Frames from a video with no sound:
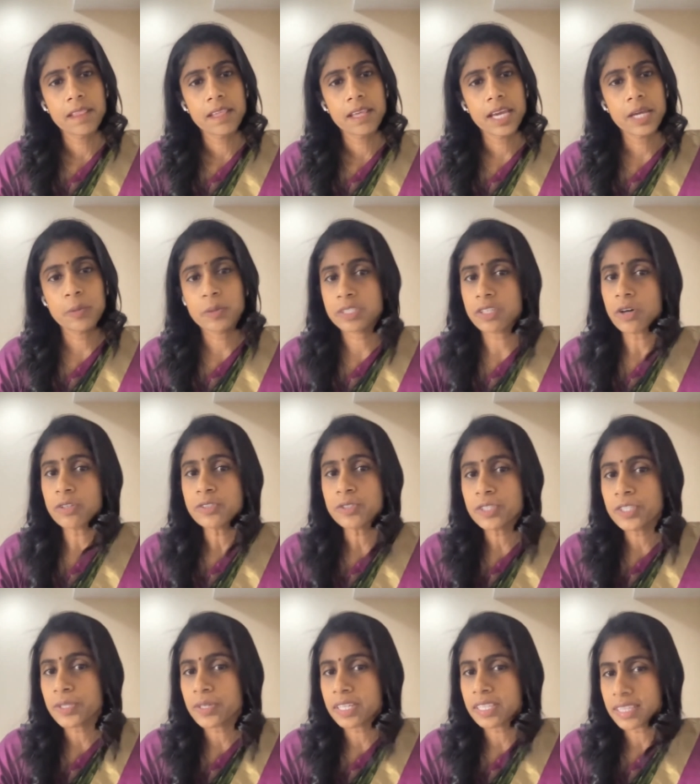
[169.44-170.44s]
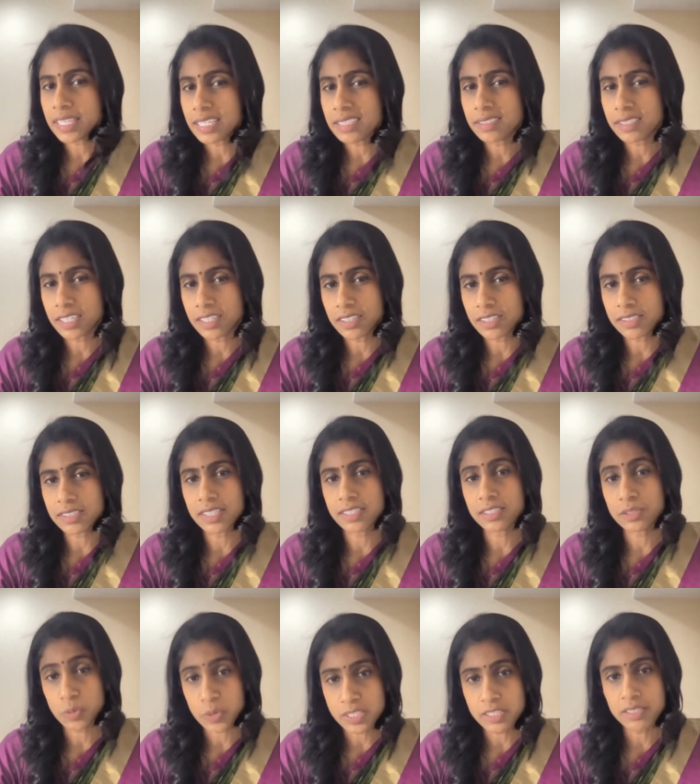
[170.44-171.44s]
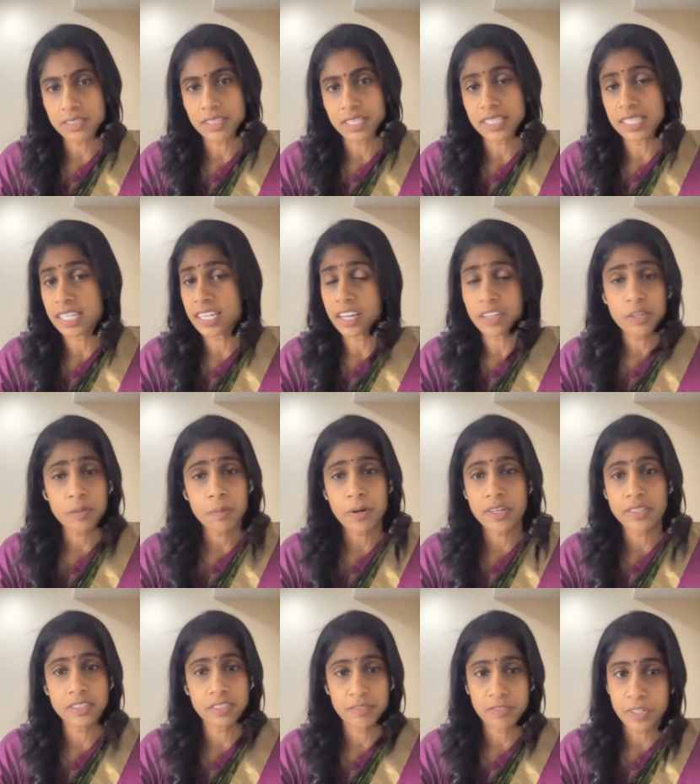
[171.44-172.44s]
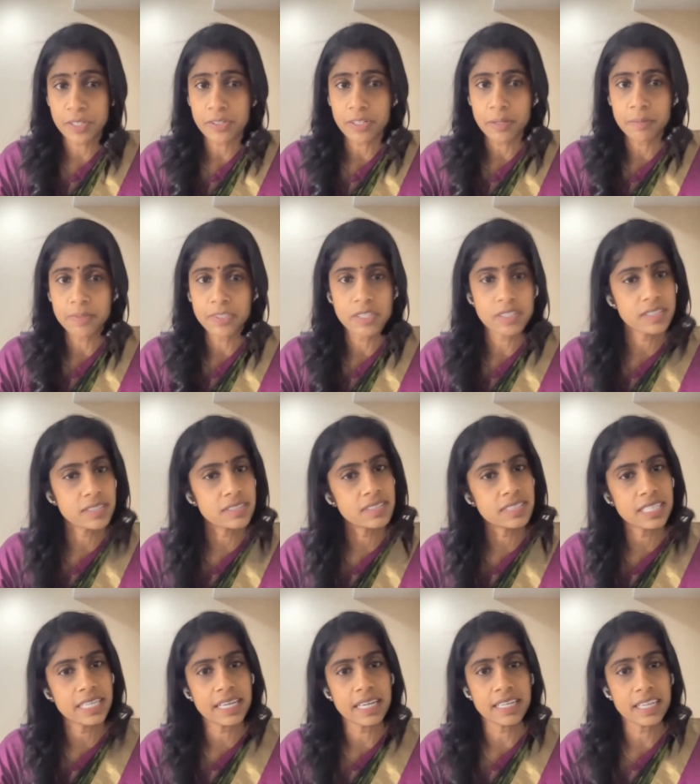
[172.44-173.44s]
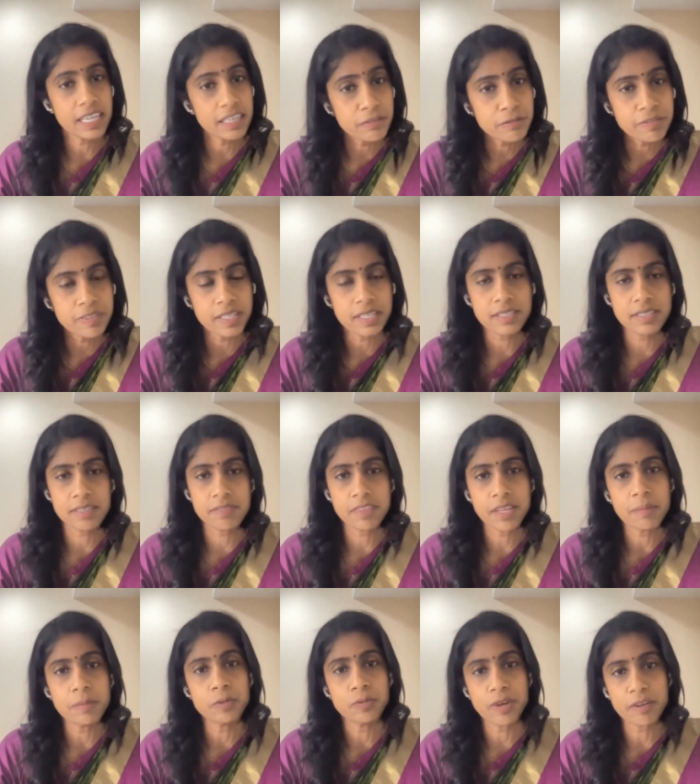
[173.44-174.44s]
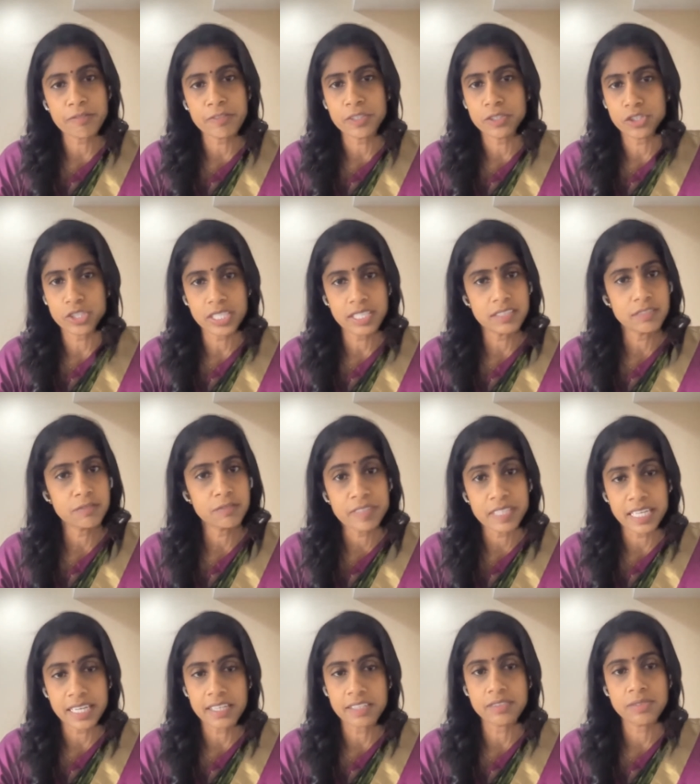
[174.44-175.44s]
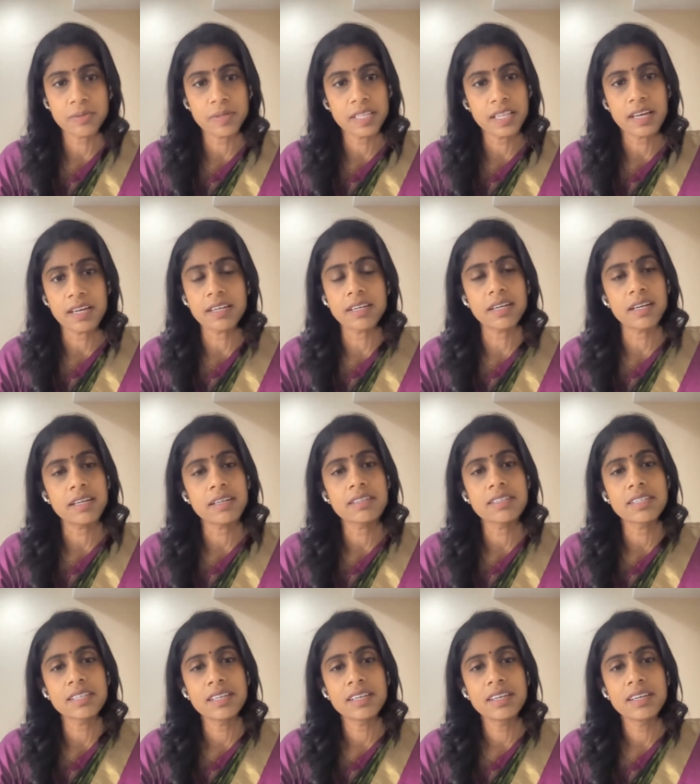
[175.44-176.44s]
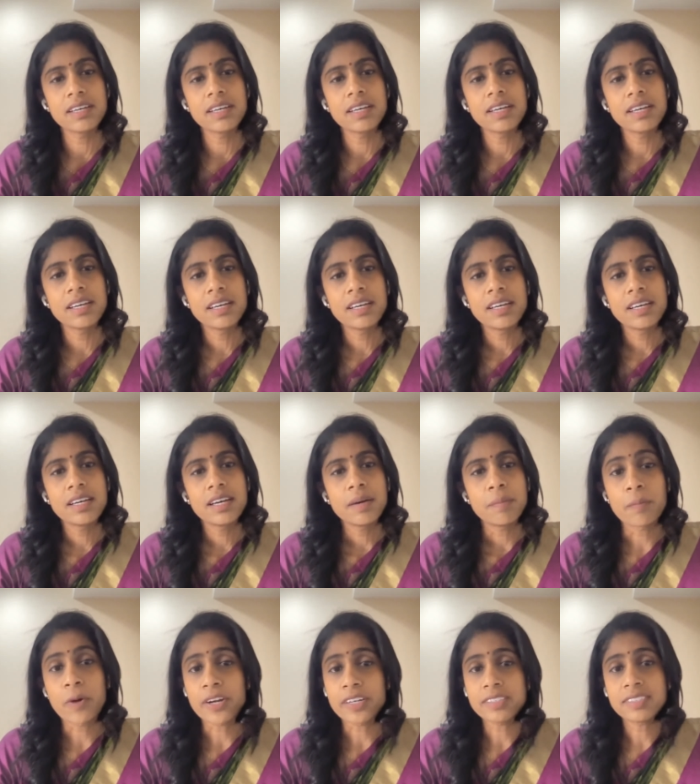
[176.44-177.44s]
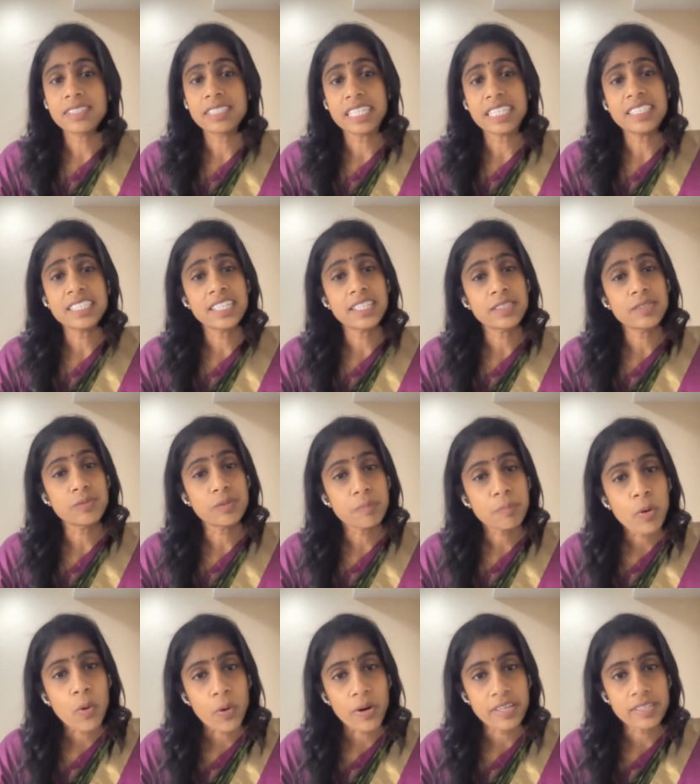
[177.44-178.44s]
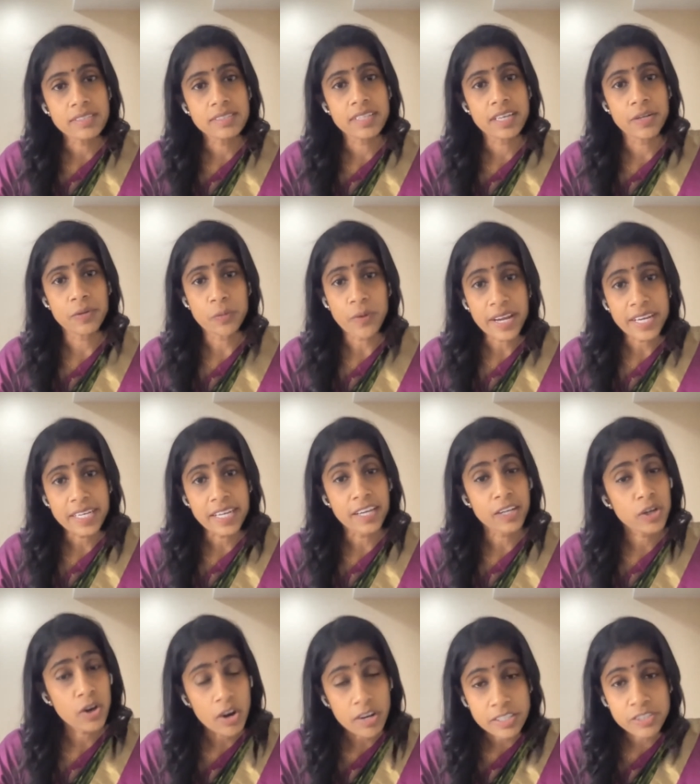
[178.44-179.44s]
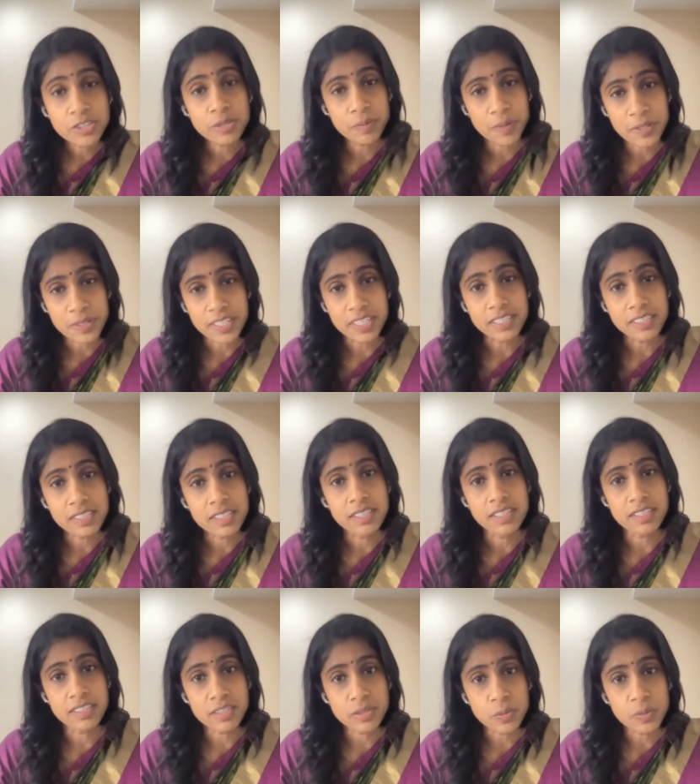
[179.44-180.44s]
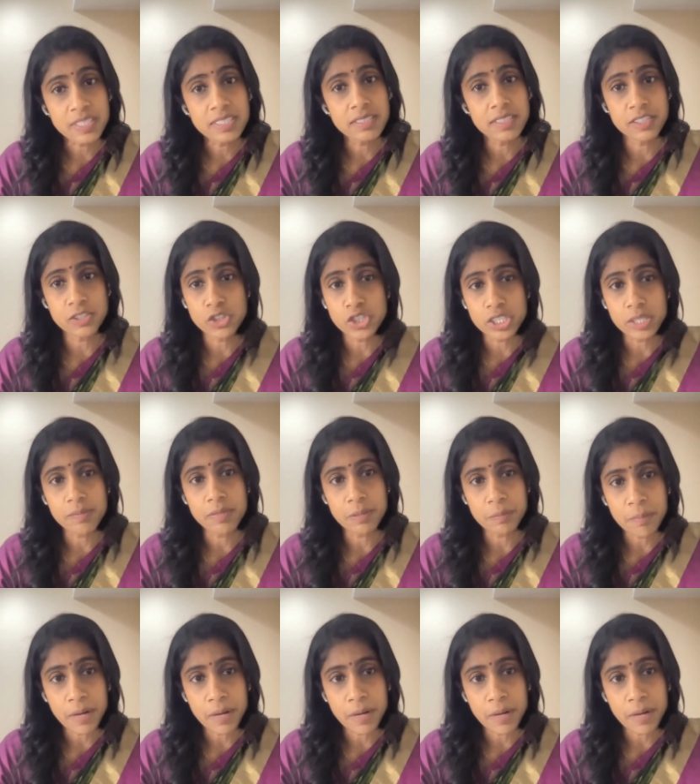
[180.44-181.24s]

It was also during these years that Switzerland and other parts of Europe started seeing an influx of Tamil refugees fleeing Sri Lanka. Martin's detailed reports and writing contributed to the Swiss and German